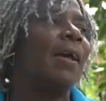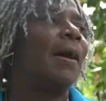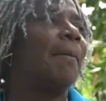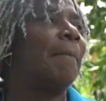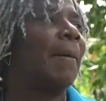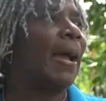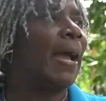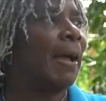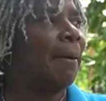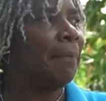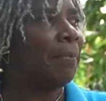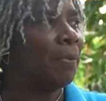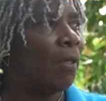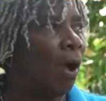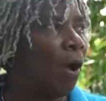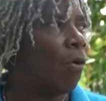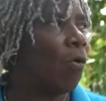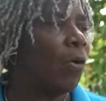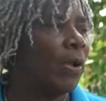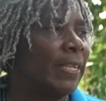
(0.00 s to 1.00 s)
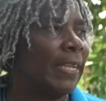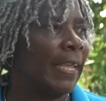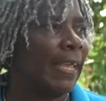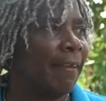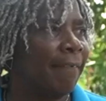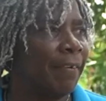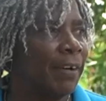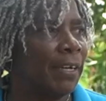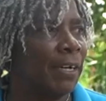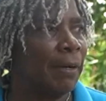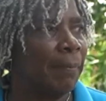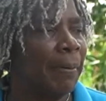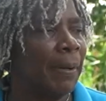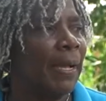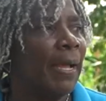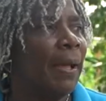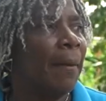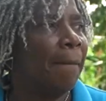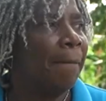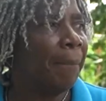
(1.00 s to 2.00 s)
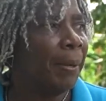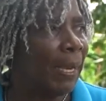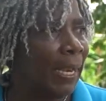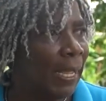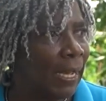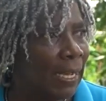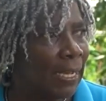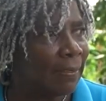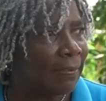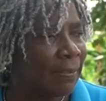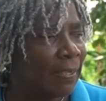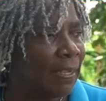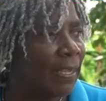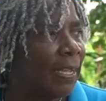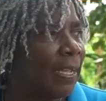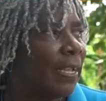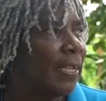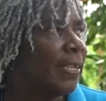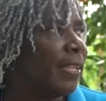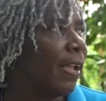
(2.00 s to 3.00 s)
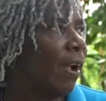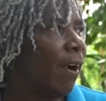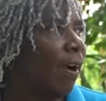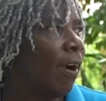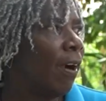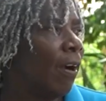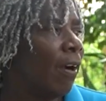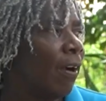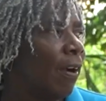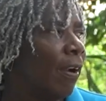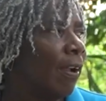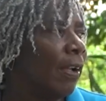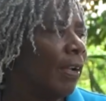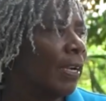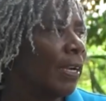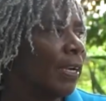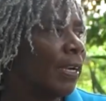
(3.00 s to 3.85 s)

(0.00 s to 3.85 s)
but I'm not going to give up. Plus, there are